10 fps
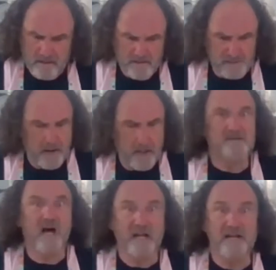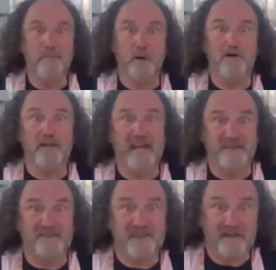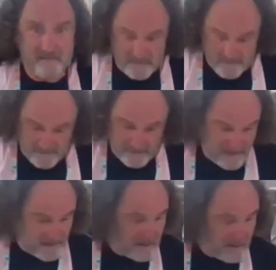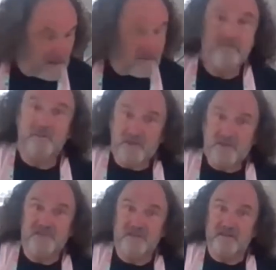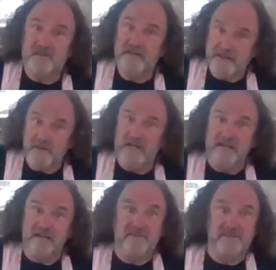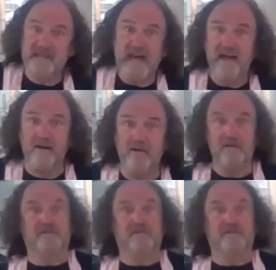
the pagnale bolognese, right? Which is literally the dagger